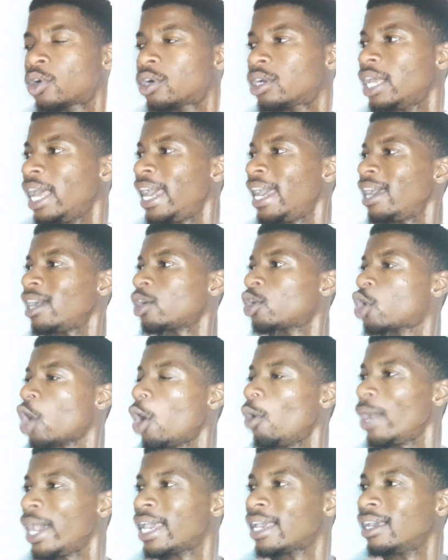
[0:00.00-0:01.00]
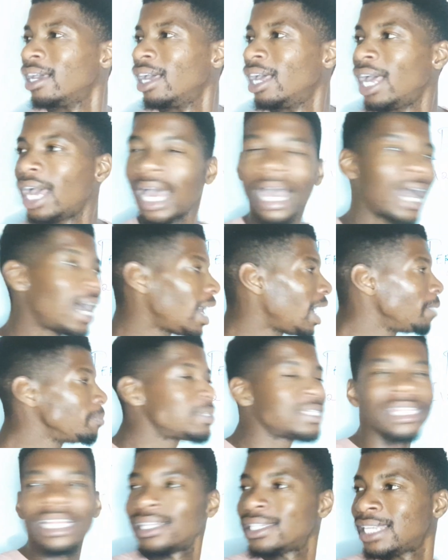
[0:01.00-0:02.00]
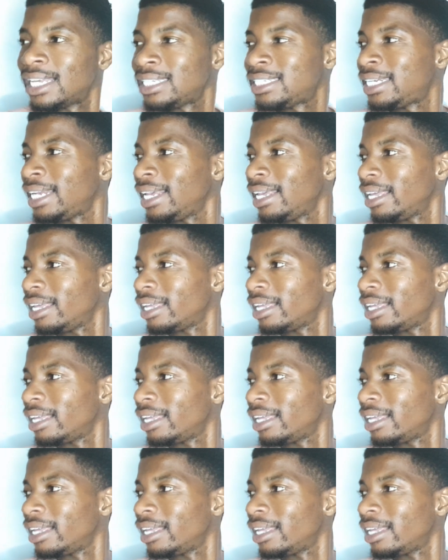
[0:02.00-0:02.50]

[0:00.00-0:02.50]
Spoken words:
Hey, going? I'm still teaching.